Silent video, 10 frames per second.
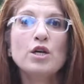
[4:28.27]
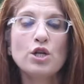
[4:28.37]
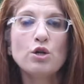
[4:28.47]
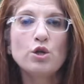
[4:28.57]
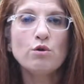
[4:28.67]

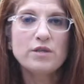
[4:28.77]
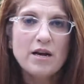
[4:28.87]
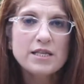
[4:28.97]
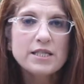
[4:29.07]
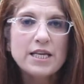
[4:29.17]
So those
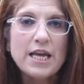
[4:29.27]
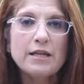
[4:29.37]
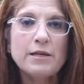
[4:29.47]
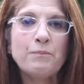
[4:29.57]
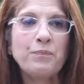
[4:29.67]
are
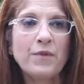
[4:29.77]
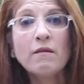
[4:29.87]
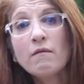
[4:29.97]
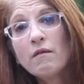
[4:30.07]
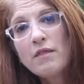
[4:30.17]
seeds
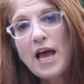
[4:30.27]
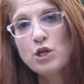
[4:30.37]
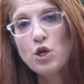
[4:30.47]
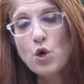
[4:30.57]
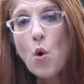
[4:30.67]

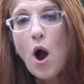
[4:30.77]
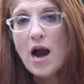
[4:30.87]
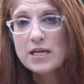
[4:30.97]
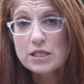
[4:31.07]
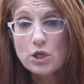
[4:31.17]
that you
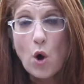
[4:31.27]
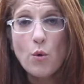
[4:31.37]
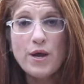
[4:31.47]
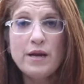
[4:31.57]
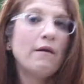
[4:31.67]
are
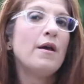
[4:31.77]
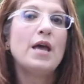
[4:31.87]
sowing